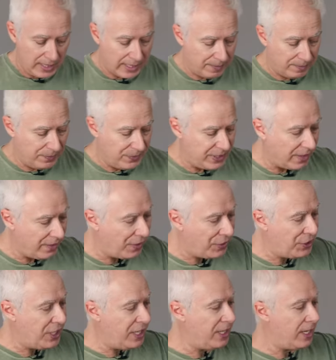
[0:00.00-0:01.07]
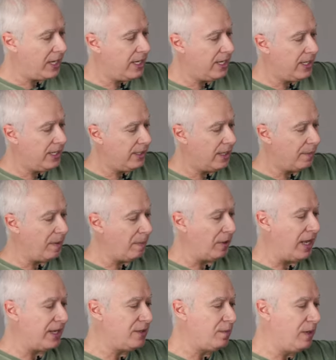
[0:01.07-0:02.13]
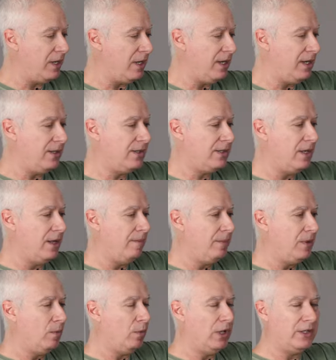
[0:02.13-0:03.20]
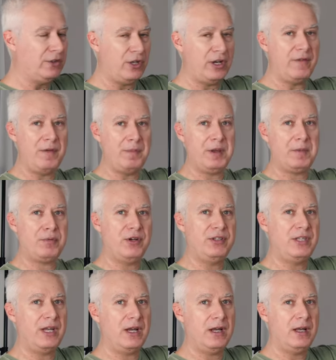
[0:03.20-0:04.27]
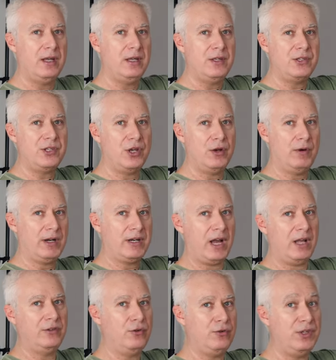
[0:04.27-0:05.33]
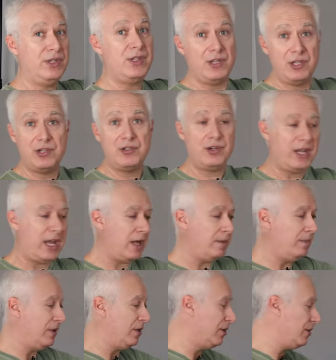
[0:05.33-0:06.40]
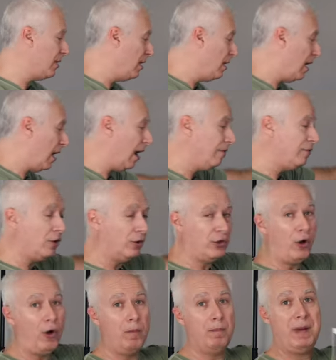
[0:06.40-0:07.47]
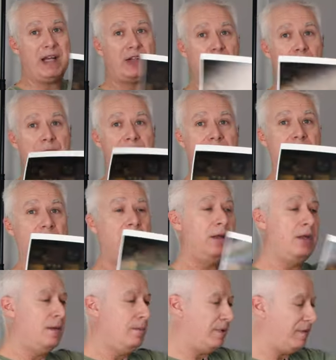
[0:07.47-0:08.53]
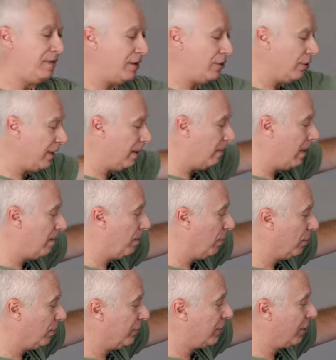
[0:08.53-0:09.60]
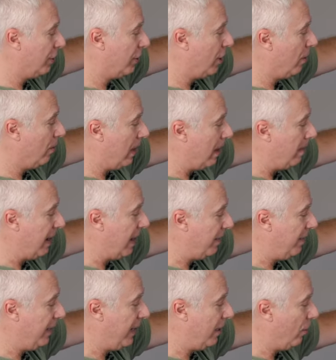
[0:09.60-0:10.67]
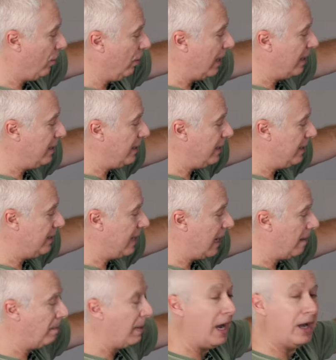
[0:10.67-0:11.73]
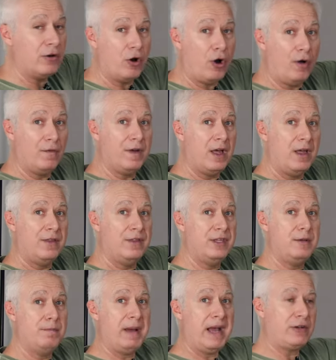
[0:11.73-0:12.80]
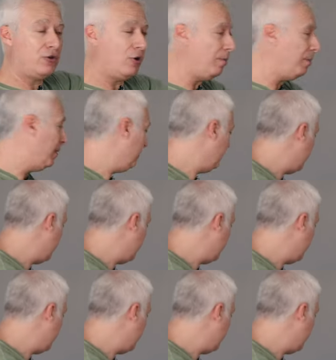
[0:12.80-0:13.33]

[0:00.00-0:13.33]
Um, the other thing is, that people ask me is, well, I don't have a big printer, so I can't do this. Yes, you can, because I've got the whole backdrop in here. But if I know that my bottle is gonna go about there, all I need is that part of the backdrop.